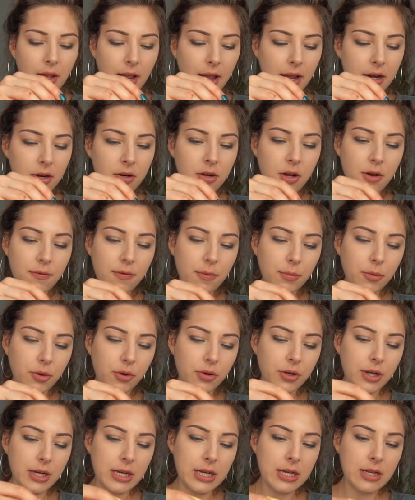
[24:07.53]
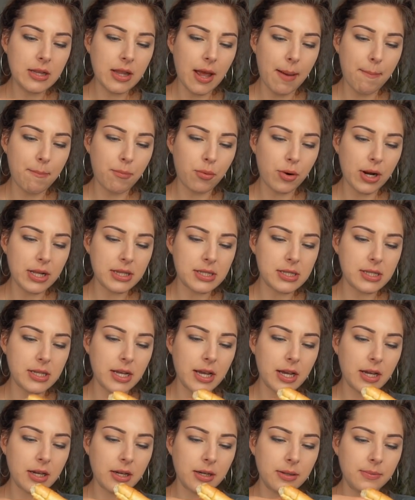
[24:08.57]
I don't know if I'm gonna eat that
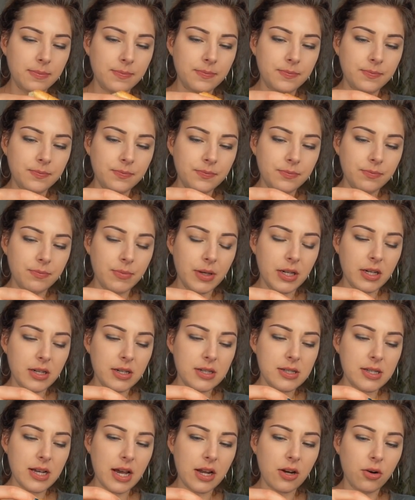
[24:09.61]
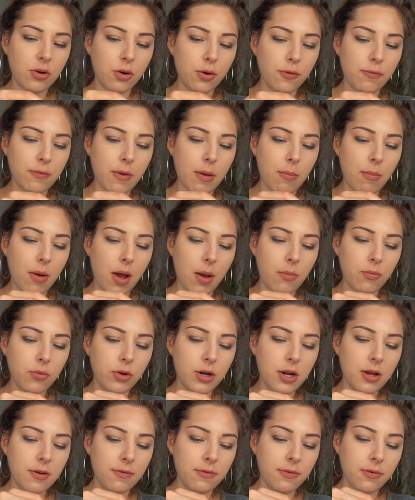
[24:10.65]
breadstick because I don't know if my mom
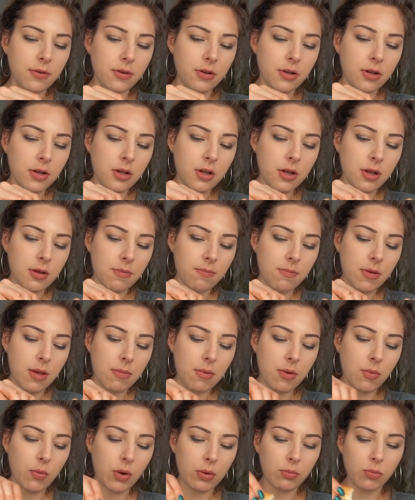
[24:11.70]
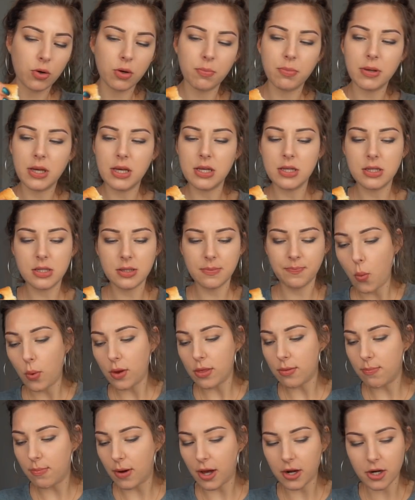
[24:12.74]
would have. Maybe one more piece
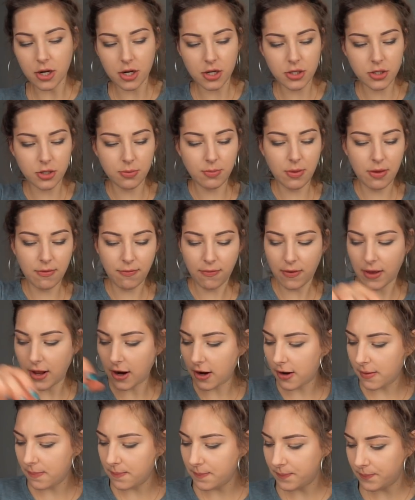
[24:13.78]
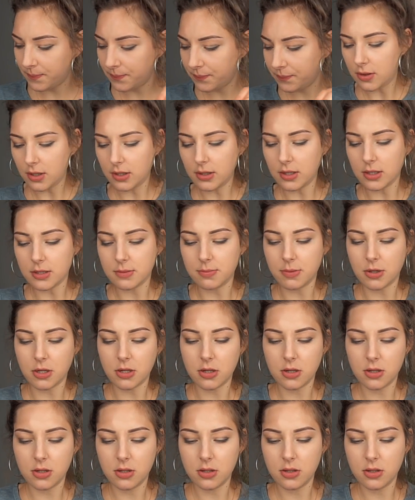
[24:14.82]
with butter to be fair. I think that's butter.